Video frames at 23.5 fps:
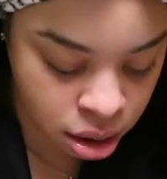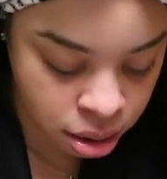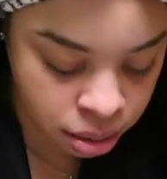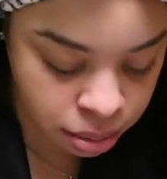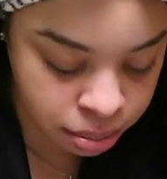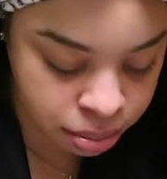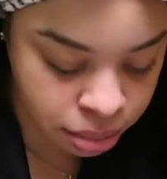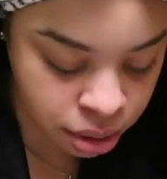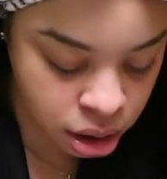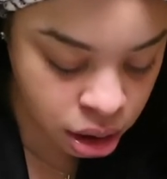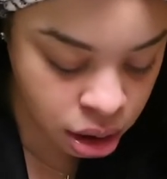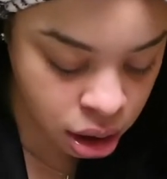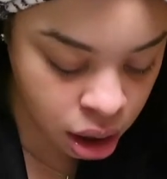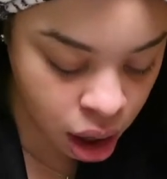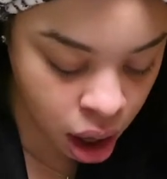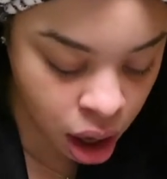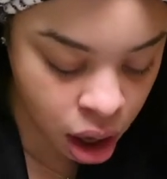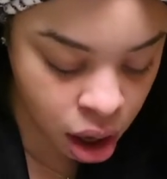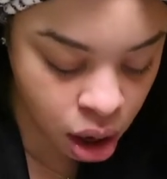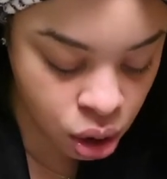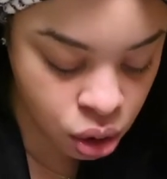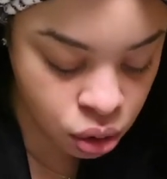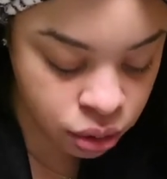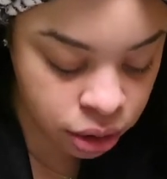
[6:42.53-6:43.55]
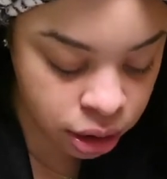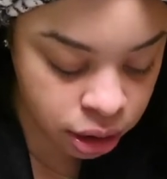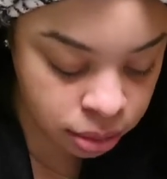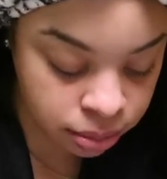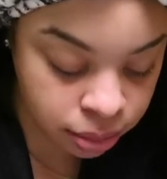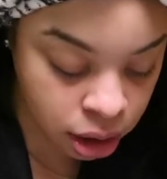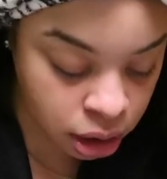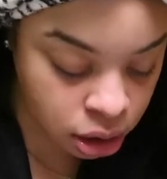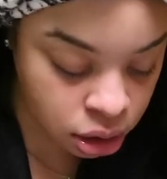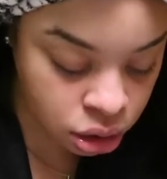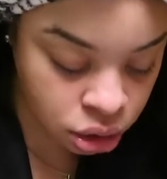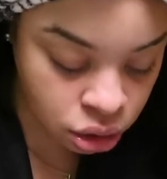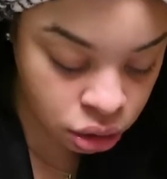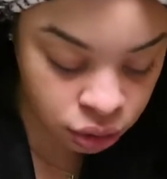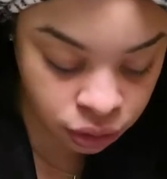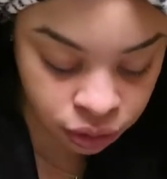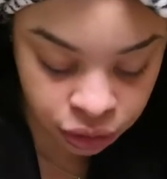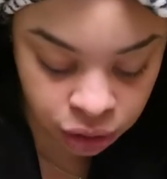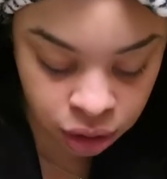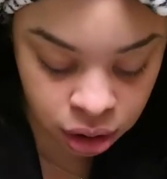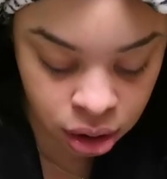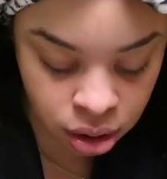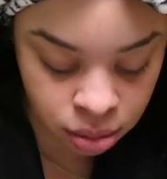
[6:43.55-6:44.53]
But I always make too
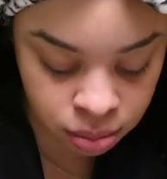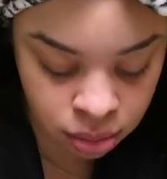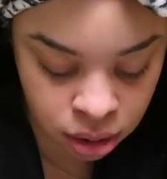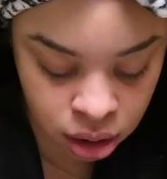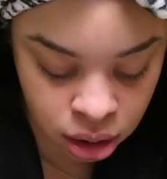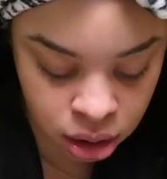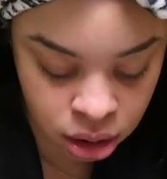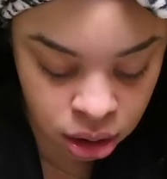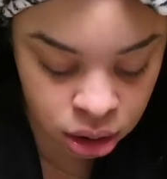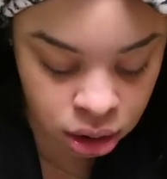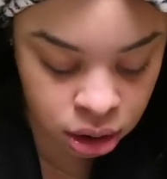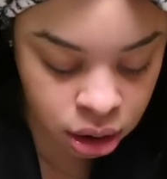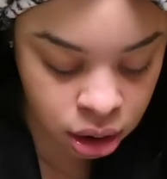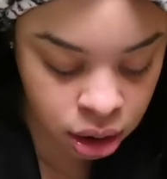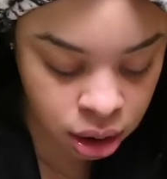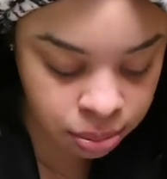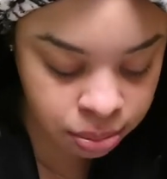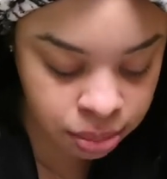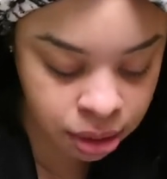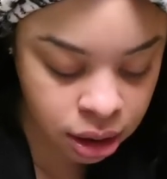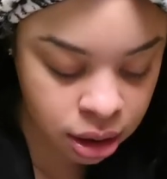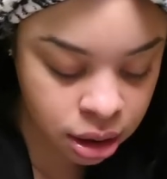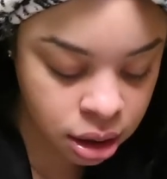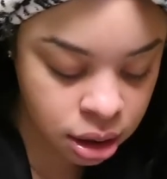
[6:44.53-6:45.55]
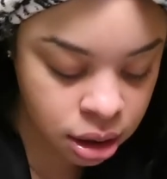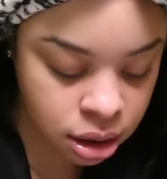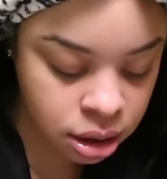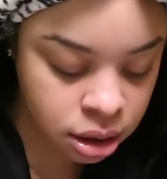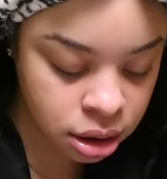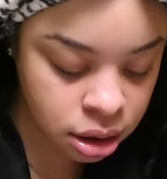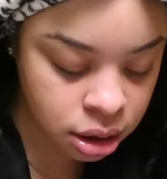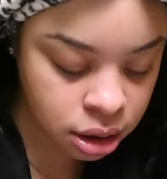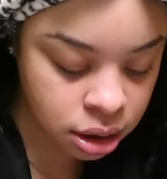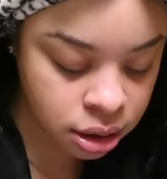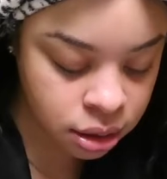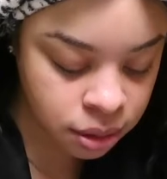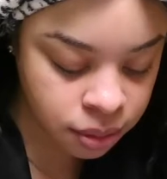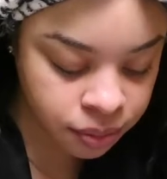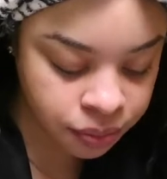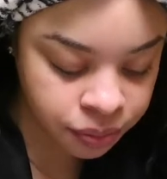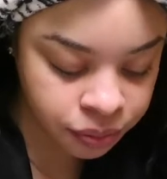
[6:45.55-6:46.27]
freaking much, because,